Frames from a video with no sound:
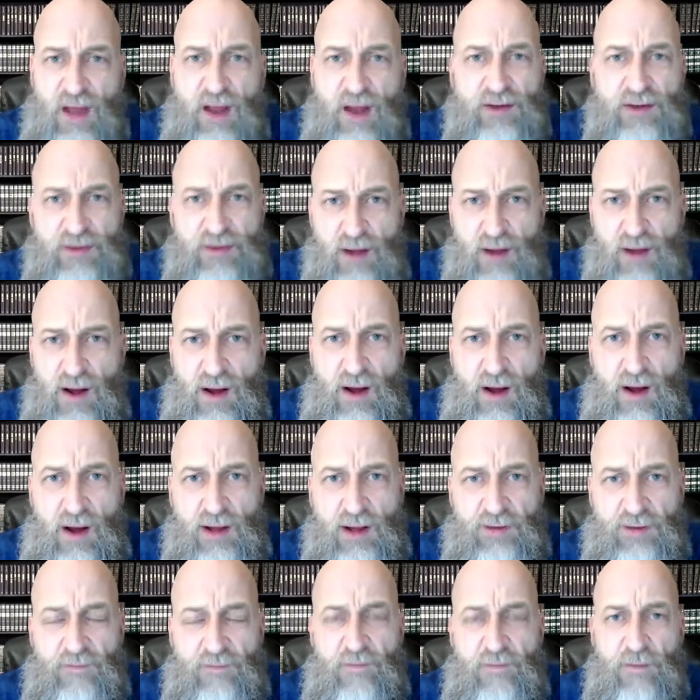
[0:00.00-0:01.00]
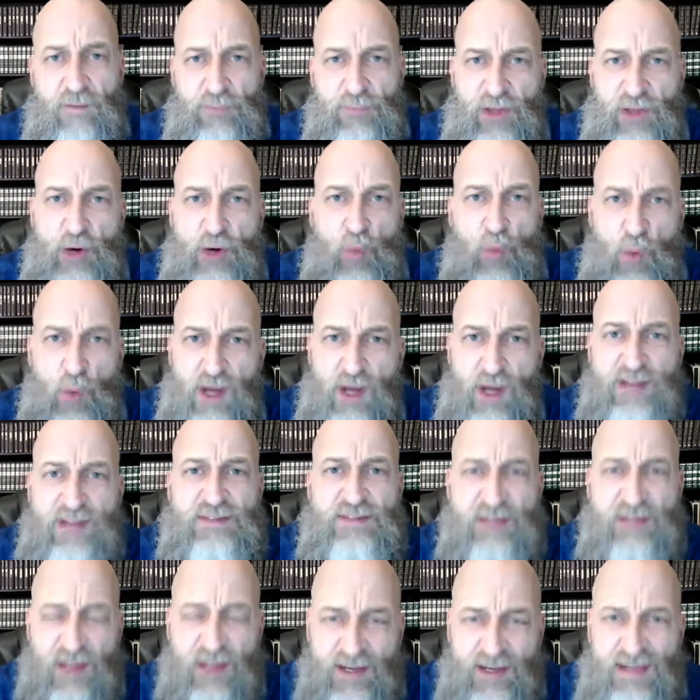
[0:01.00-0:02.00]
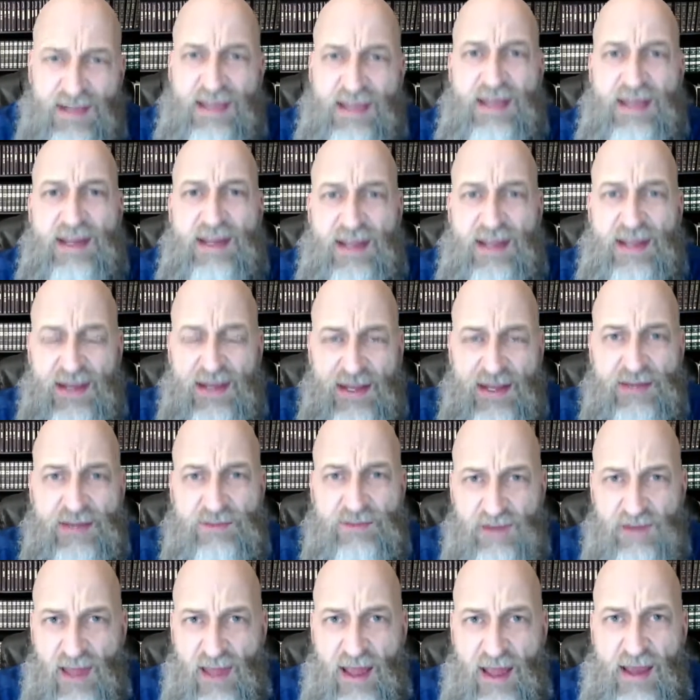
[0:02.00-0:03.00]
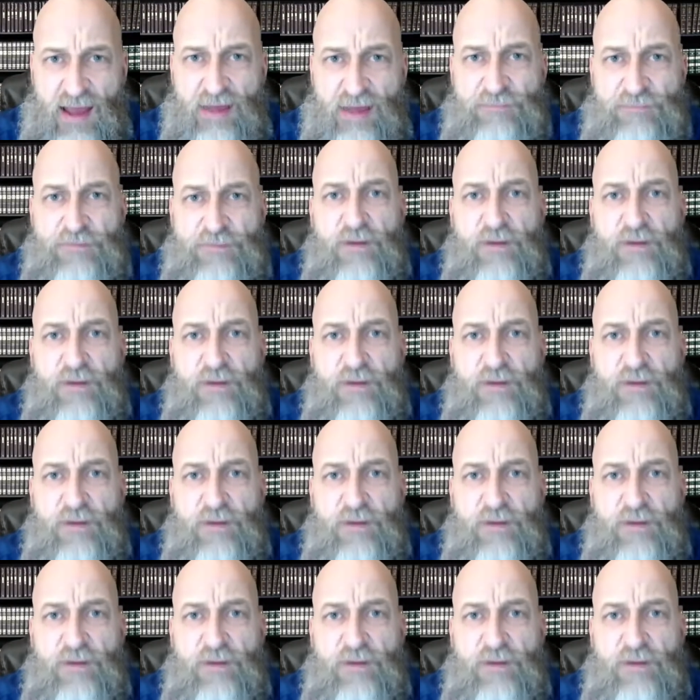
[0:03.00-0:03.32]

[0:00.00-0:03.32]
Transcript: God. There was a need in his life,